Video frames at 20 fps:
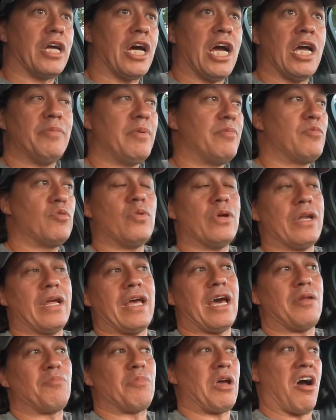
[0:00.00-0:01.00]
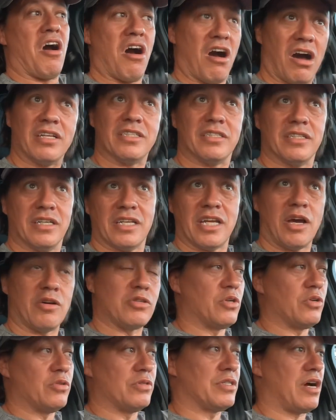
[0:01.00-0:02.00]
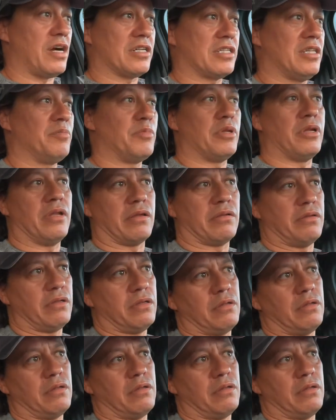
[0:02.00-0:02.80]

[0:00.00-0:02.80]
I remember when I had my Honda and I would go talk to them, they're like, yeah.